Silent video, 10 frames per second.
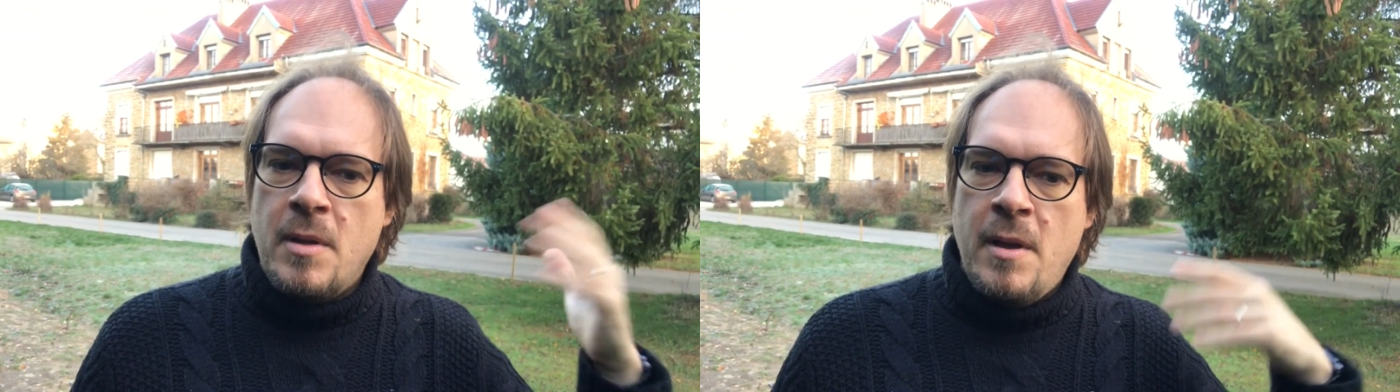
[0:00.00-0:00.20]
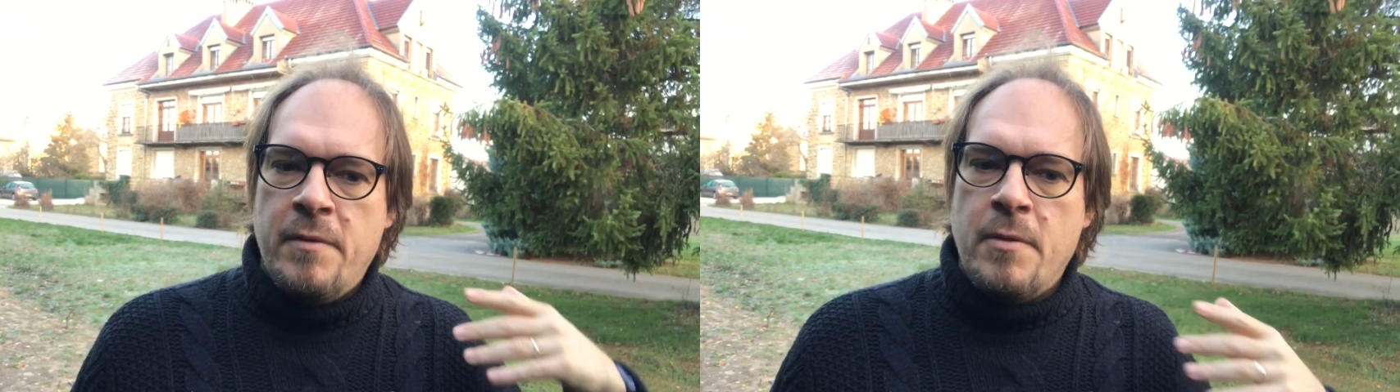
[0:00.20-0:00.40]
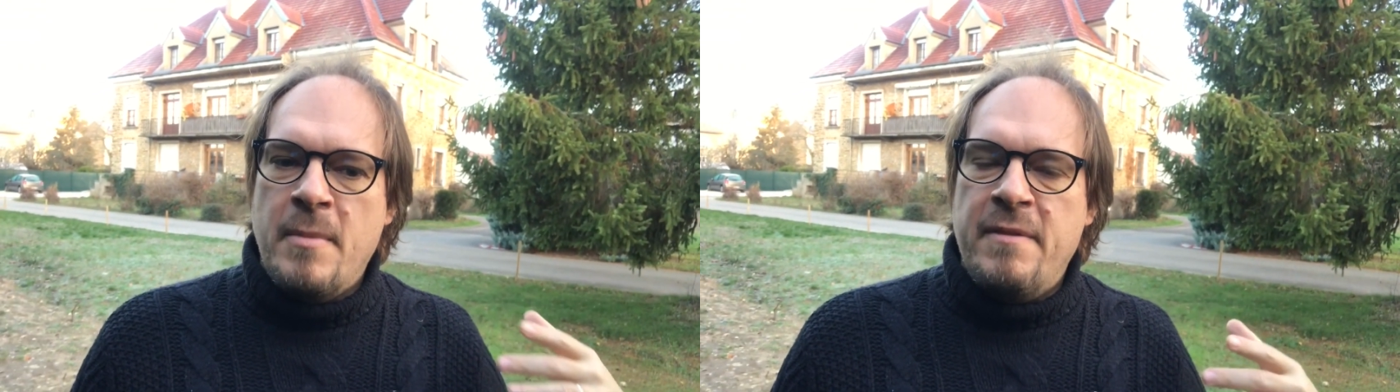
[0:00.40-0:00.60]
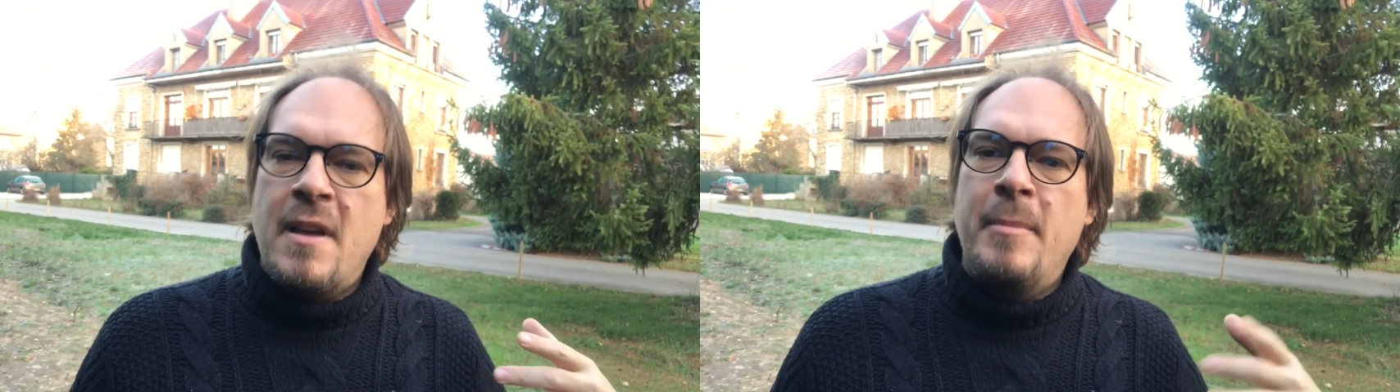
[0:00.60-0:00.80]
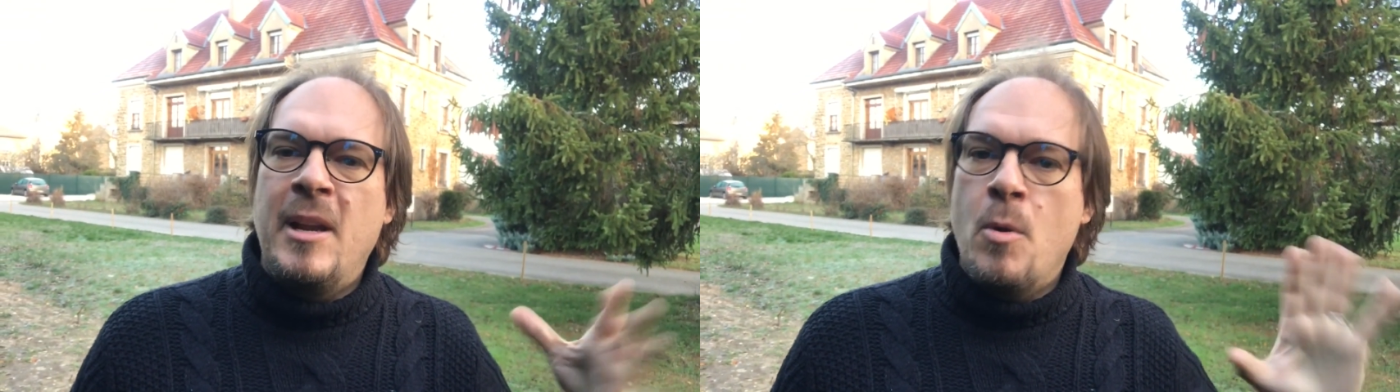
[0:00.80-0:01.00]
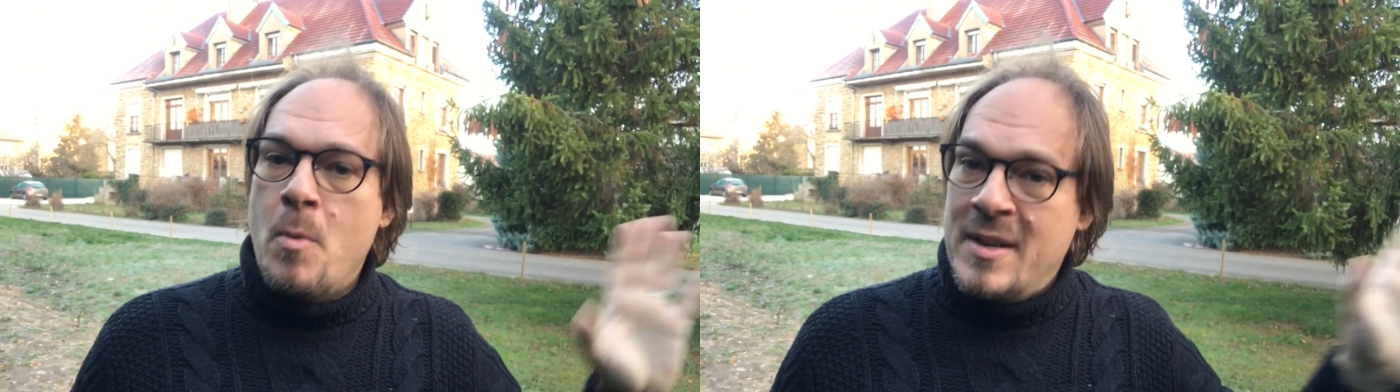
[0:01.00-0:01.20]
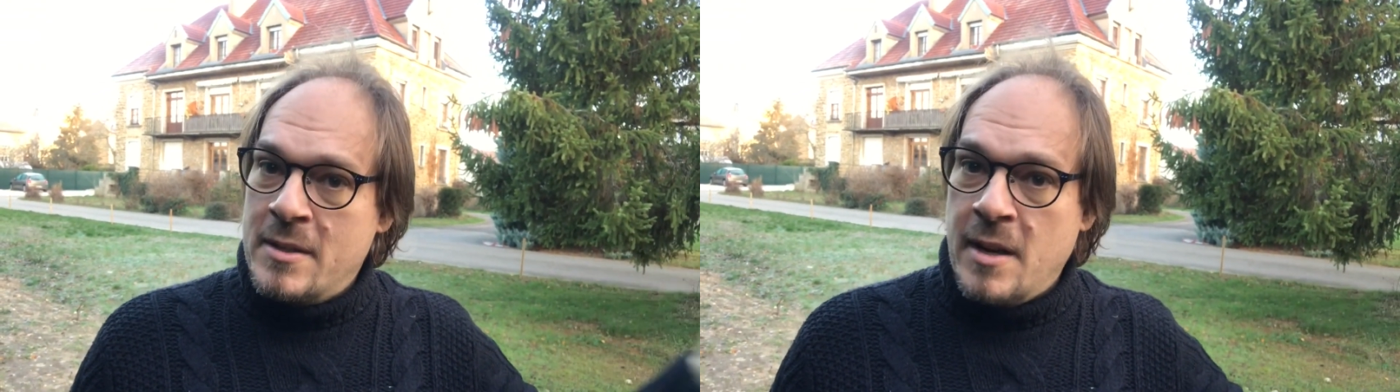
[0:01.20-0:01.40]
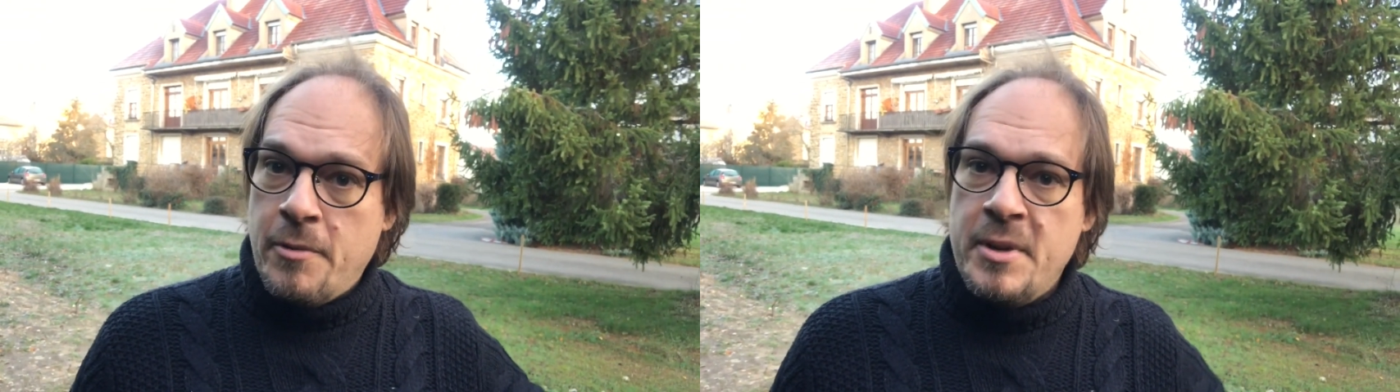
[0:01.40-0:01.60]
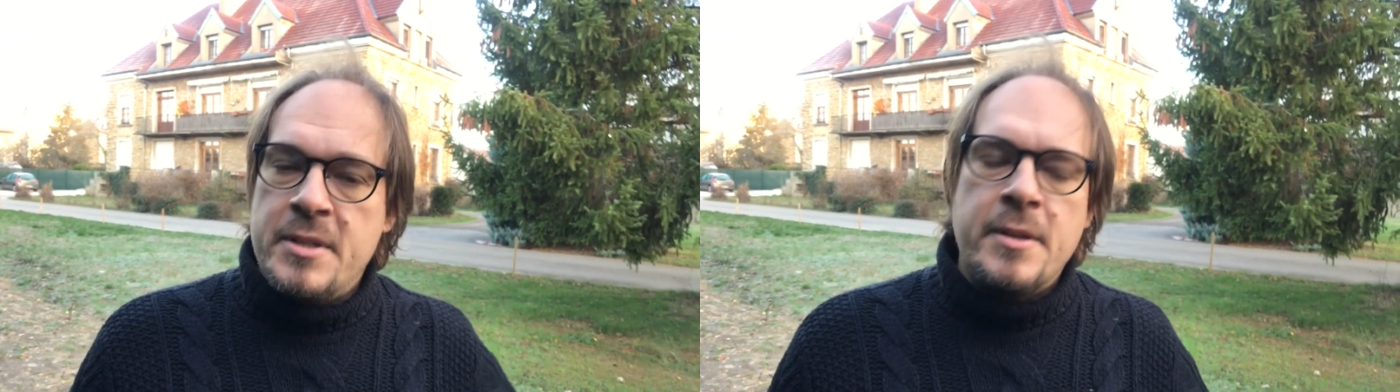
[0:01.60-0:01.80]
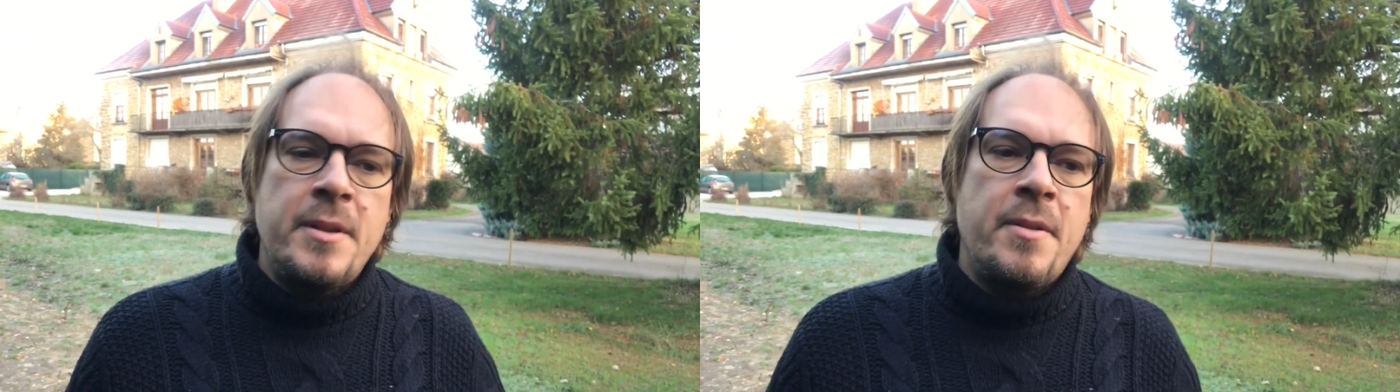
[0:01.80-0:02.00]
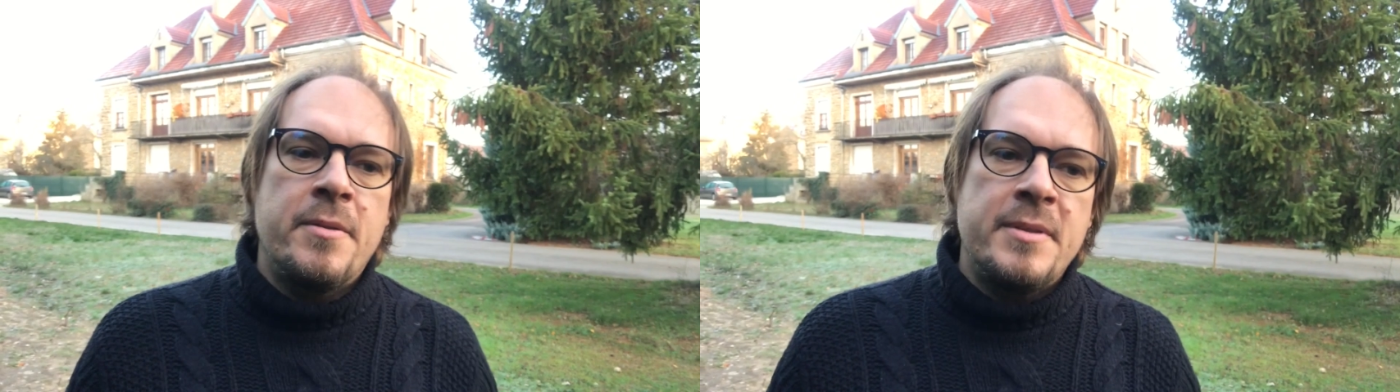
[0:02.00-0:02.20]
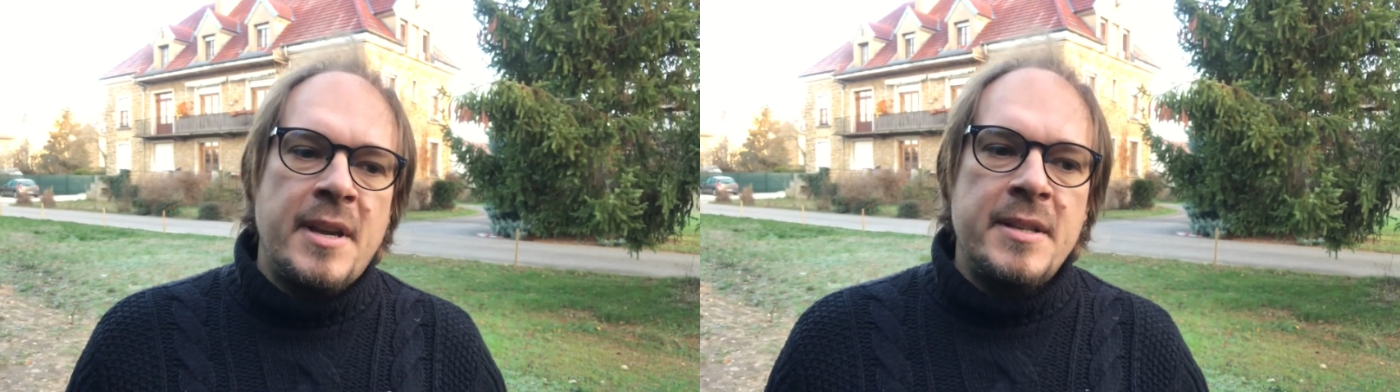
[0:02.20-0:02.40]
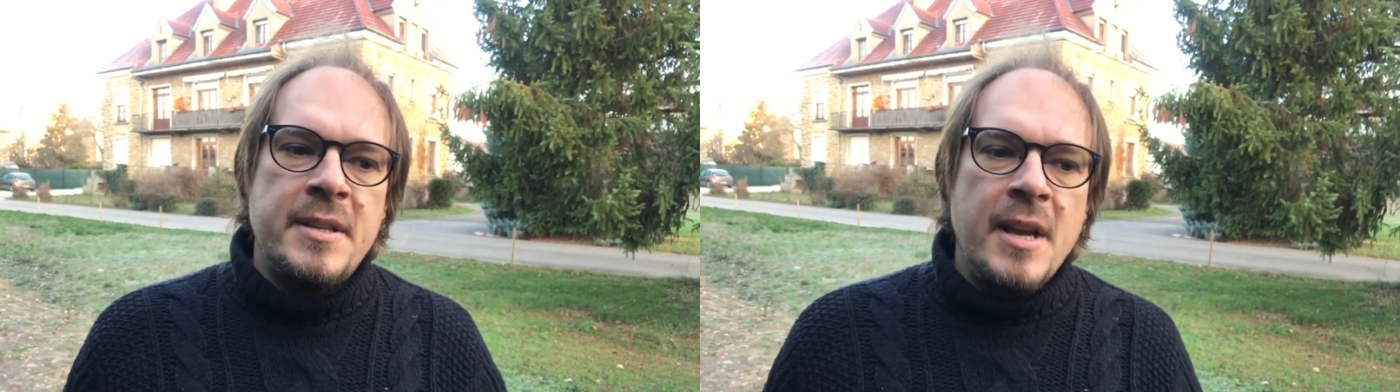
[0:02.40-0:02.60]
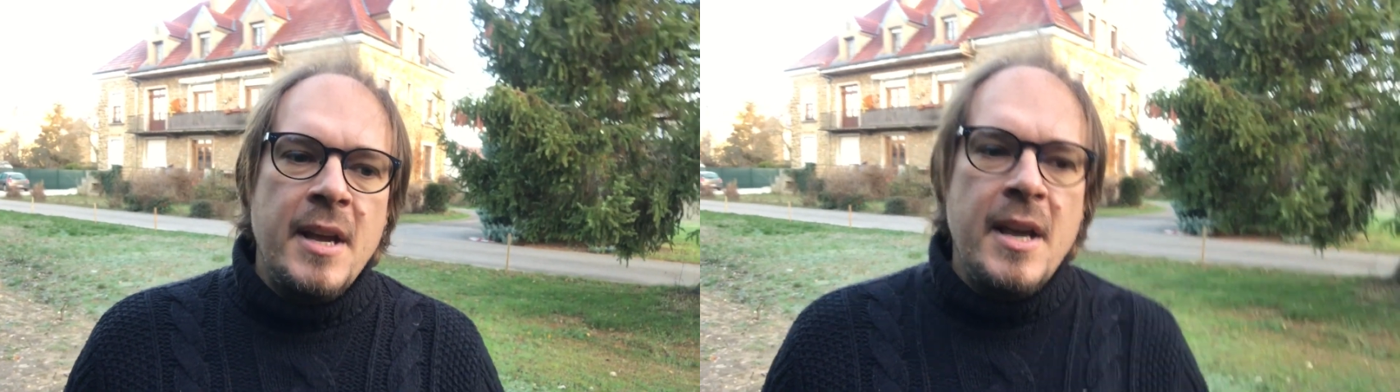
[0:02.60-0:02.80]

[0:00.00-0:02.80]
uh, from my family who wasn't a Christian in those days.